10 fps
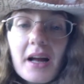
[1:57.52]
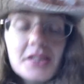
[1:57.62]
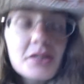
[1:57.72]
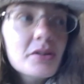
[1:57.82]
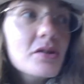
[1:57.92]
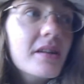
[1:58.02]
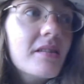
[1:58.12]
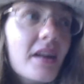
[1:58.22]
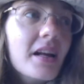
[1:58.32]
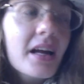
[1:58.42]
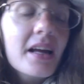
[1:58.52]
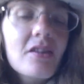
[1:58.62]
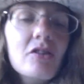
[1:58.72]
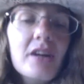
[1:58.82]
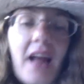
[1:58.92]
stuff, and I
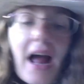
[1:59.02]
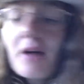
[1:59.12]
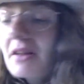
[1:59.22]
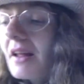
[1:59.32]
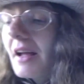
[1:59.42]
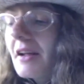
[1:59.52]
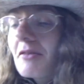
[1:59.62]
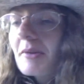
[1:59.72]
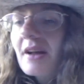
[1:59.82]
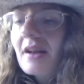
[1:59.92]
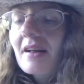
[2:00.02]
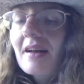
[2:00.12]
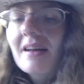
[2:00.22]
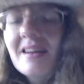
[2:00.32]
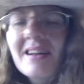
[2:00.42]
do enjoy studying
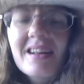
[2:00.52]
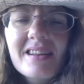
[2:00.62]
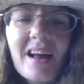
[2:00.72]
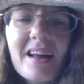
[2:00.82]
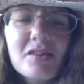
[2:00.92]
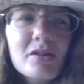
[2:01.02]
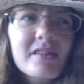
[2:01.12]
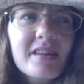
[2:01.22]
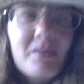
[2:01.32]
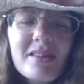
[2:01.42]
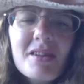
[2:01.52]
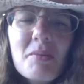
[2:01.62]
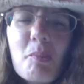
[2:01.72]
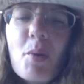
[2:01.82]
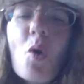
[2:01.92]
history now in life, but
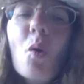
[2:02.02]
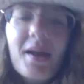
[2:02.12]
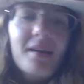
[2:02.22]
in